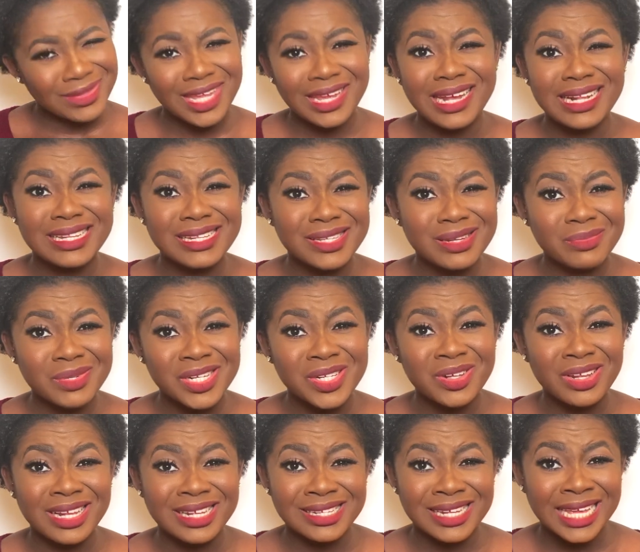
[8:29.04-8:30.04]
80 something
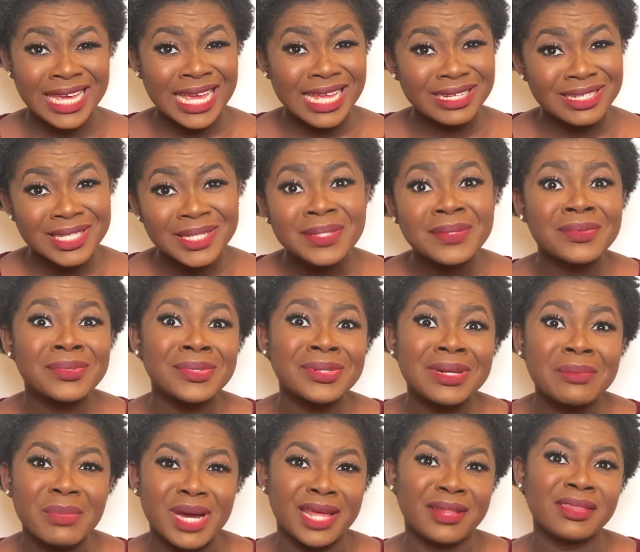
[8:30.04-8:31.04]
dollars, I guess, if you do
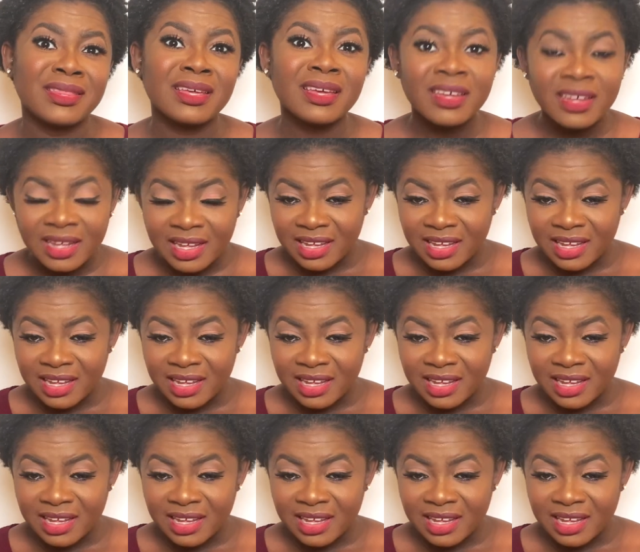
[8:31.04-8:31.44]
the math.